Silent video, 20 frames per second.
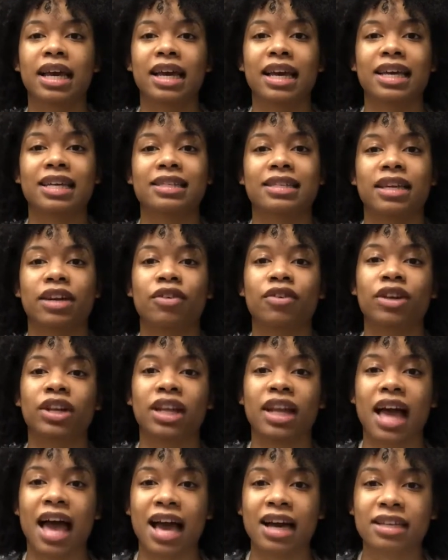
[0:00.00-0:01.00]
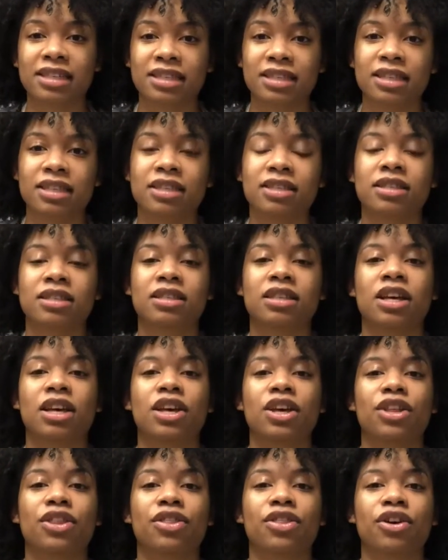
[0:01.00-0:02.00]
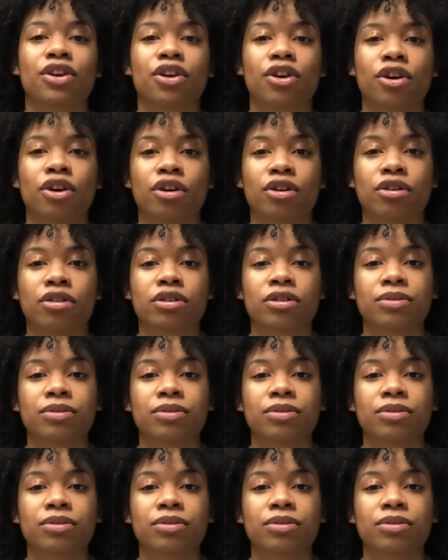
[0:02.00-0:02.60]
is it relaxes the curl.